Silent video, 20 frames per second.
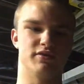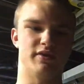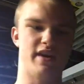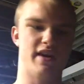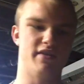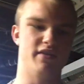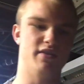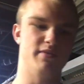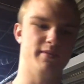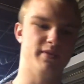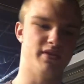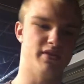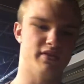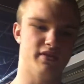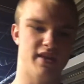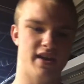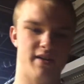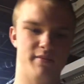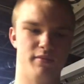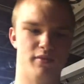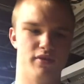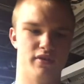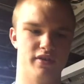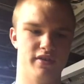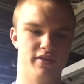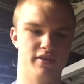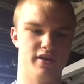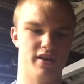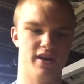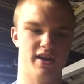around them, and they're a lot
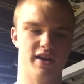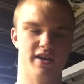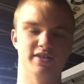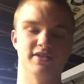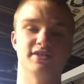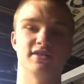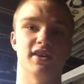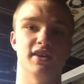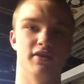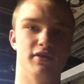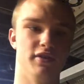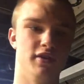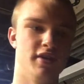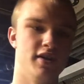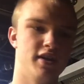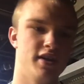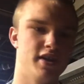more subtle.